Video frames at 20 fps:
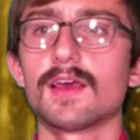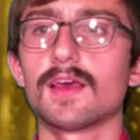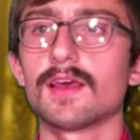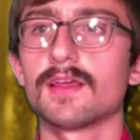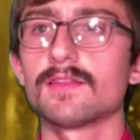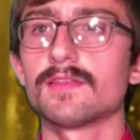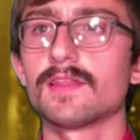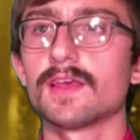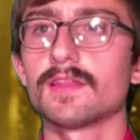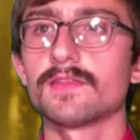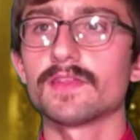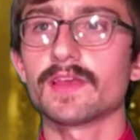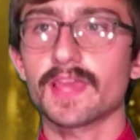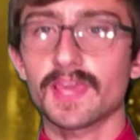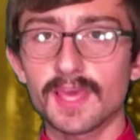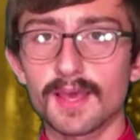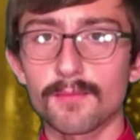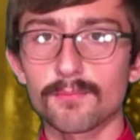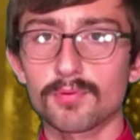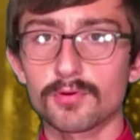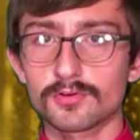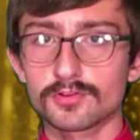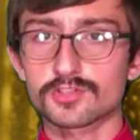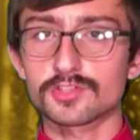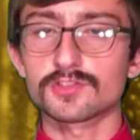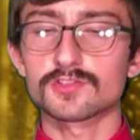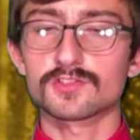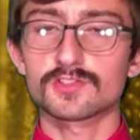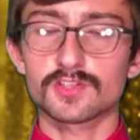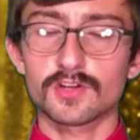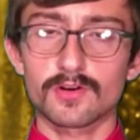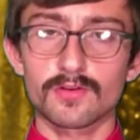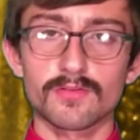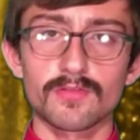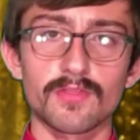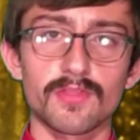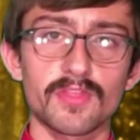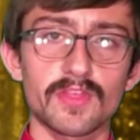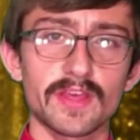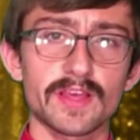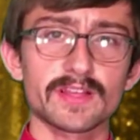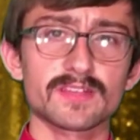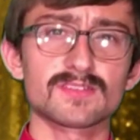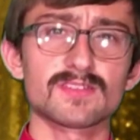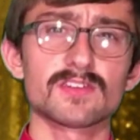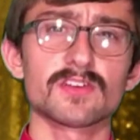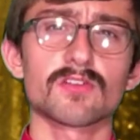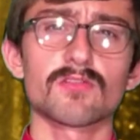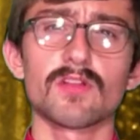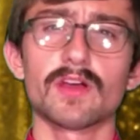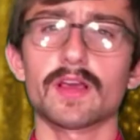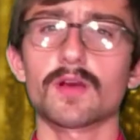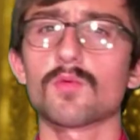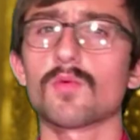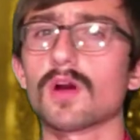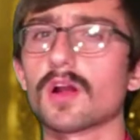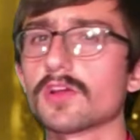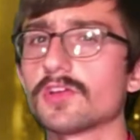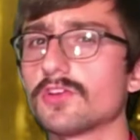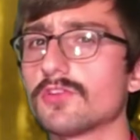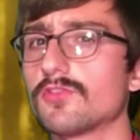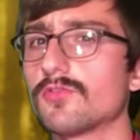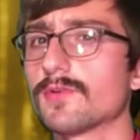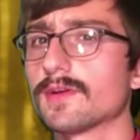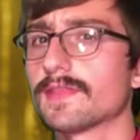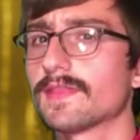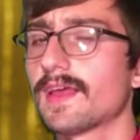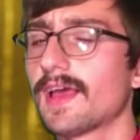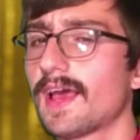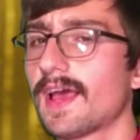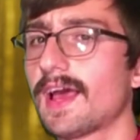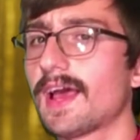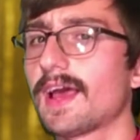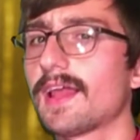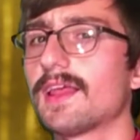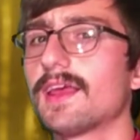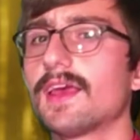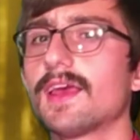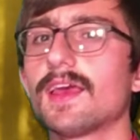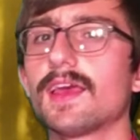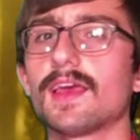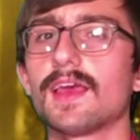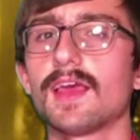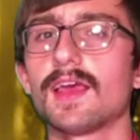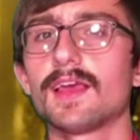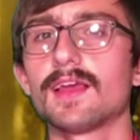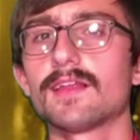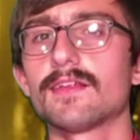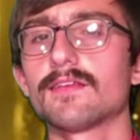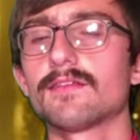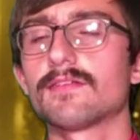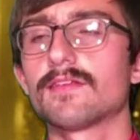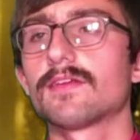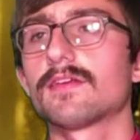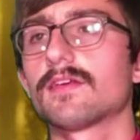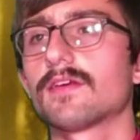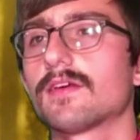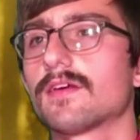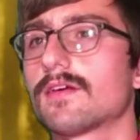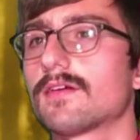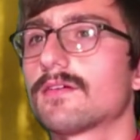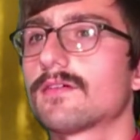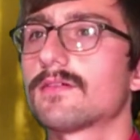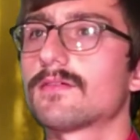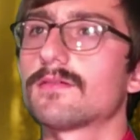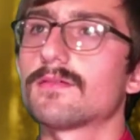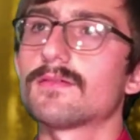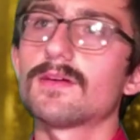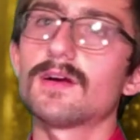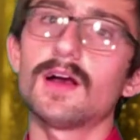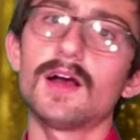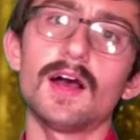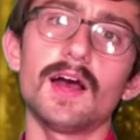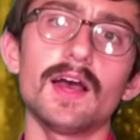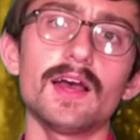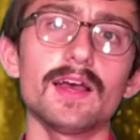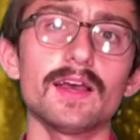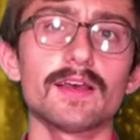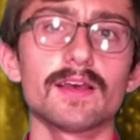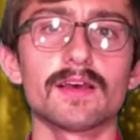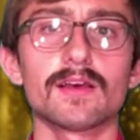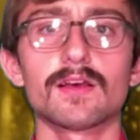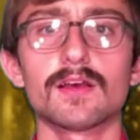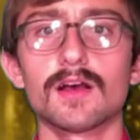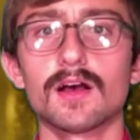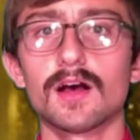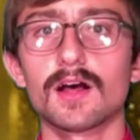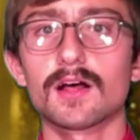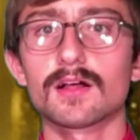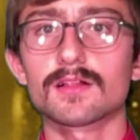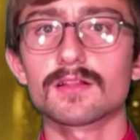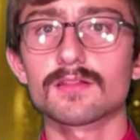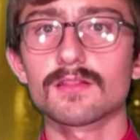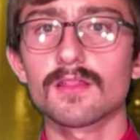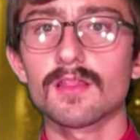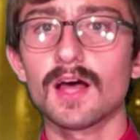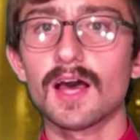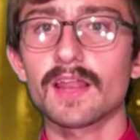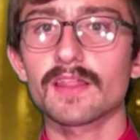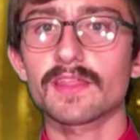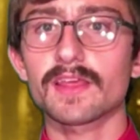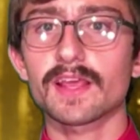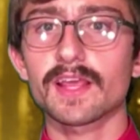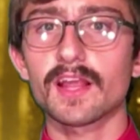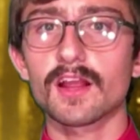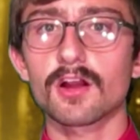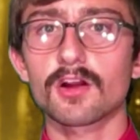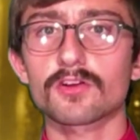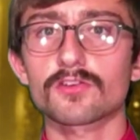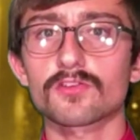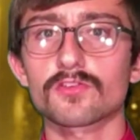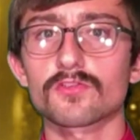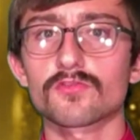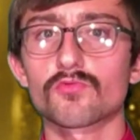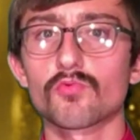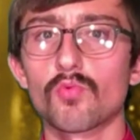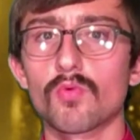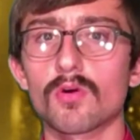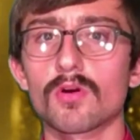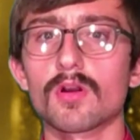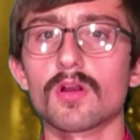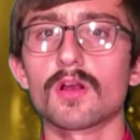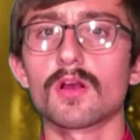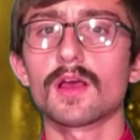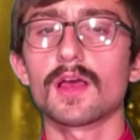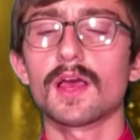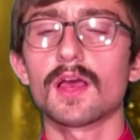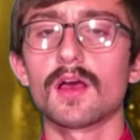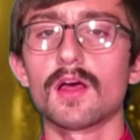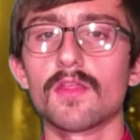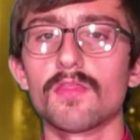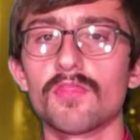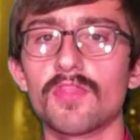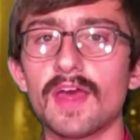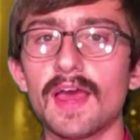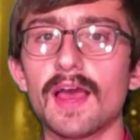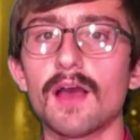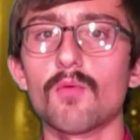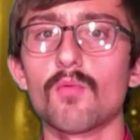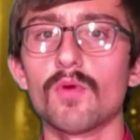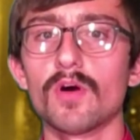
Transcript: And then they kept pushing certain things and you're like, why are you doing that? And a lot of the characters weren't that